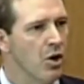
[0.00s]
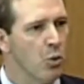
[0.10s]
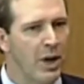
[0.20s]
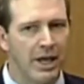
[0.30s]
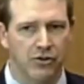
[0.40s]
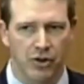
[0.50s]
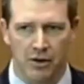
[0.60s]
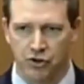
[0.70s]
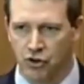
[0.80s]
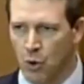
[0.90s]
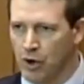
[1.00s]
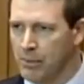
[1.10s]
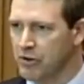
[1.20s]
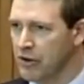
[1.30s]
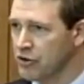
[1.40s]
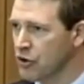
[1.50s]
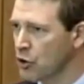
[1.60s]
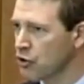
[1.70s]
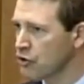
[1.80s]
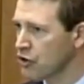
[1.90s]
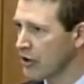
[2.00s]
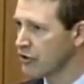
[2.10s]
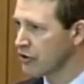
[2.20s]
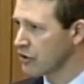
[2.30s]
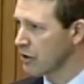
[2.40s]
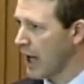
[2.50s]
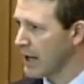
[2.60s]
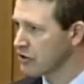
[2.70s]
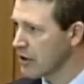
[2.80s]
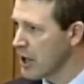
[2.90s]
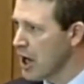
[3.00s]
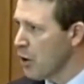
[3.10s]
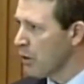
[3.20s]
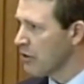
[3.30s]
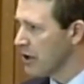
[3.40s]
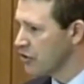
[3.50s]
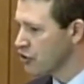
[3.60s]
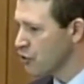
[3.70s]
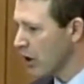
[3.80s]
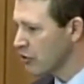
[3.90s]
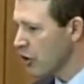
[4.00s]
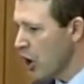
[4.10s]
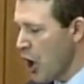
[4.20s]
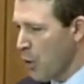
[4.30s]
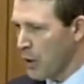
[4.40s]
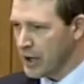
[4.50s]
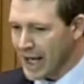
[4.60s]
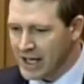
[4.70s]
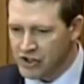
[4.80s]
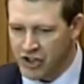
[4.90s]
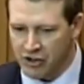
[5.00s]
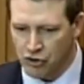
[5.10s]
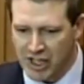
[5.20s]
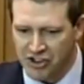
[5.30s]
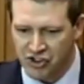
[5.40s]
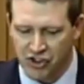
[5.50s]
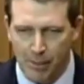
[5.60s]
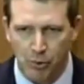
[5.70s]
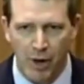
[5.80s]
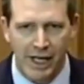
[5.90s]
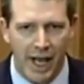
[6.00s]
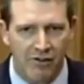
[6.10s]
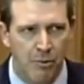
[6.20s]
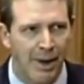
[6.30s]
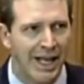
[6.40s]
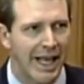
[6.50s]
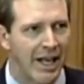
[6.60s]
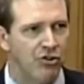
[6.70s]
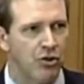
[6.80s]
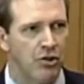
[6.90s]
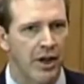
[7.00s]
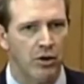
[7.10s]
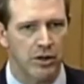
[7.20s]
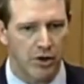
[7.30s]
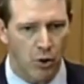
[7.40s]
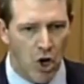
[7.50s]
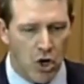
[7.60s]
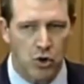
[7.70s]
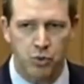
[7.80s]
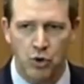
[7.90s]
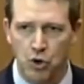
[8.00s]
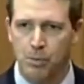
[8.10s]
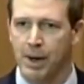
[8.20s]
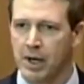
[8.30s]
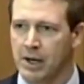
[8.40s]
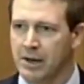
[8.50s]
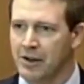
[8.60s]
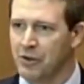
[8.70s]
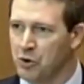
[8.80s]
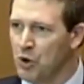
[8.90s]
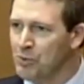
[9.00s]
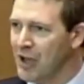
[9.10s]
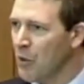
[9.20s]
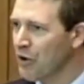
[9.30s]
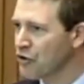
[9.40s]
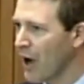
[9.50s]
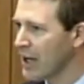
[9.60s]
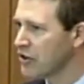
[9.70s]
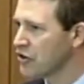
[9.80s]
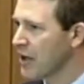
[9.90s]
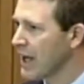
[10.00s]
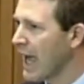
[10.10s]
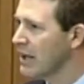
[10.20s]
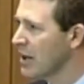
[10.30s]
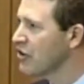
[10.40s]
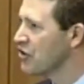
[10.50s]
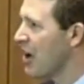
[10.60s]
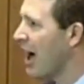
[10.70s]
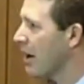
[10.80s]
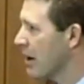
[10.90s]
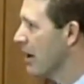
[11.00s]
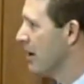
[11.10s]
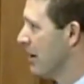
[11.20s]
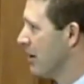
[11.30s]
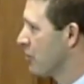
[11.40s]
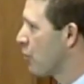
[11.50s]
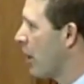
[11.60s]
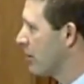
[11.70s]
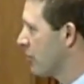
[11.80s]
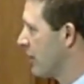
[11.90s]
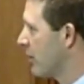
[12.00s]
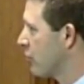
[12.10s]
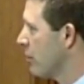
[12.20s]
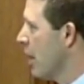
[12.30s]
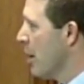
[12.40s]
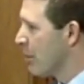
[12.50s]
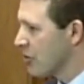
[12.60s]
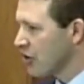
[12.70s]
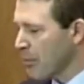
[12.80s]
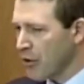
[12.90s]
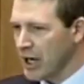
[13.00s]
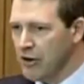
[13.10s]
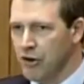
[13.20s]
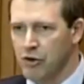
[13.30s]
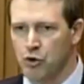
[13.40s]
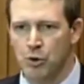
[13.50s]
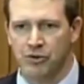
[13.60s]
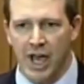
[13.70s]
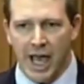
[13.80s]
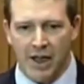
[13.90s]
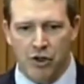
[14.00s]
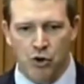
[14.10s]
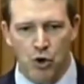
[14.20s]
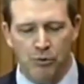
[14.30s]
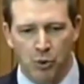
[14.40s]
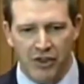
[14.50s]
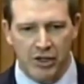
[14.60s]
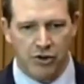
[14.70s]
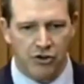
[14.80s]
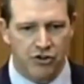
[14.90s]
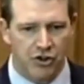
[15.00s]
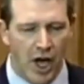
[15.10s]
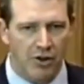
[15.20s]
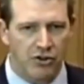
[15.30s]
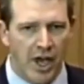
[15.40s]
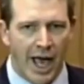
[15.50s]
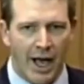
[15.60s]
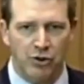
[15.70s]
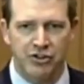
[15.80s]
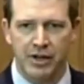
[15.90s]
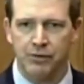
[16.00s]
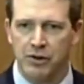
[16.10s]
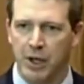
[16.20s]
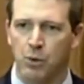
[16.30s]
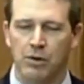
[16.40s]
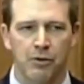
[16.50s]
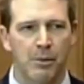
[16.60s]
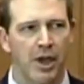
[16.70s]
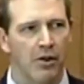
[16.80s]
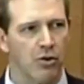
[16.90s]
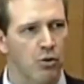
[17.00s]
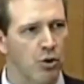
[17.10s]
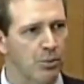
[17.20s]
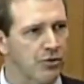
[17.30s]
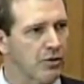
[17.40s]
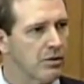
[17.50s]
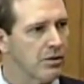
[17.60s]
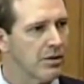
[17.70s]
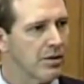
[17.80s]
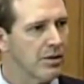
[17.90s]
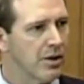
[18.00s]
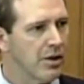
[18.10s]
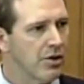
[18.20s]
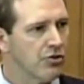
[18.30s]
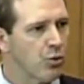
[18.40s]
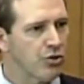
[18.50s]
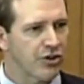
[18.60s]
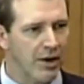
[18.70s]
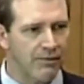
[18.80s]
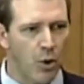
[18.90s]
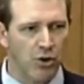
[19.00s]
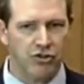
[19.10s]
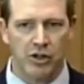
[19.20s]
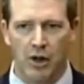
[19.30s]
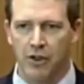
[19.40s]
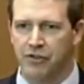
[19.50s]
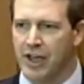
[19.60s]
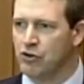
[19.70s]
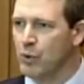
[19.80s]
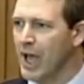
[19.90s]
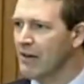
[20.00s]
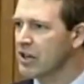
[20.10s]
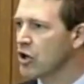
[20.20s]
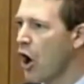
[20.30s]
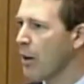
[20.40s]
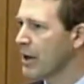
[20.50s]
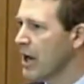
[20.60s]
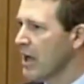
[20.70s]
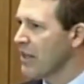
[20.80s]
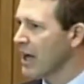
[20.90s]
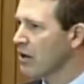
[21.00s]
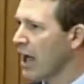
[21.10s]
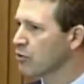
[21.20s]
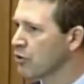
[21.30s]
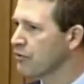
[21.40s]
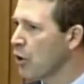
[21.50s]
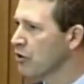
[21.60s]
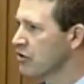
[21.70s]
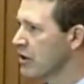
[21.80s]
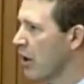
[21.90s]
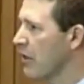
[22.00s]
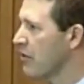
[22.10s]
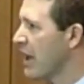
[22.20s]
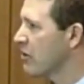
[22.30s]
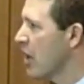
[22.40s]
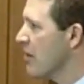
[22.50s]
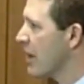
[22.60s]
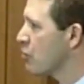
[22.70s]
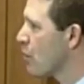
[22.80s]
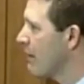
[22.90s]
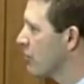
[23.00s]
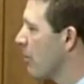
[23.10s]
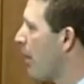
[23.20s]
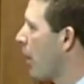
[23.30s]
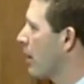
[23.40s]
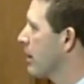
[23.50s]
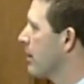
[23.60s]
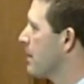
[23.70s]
Weeks of showing up to the social justice class where the instructor would intentionally separate everybody into their little group, the groups that we're trying to say, hey, let's not draw a distinction, but separate into the groups, and the groups would then discuss how different they were from the other groups. So instead of focusing on the things we have in common, that class was focusing on the things that drive us apart.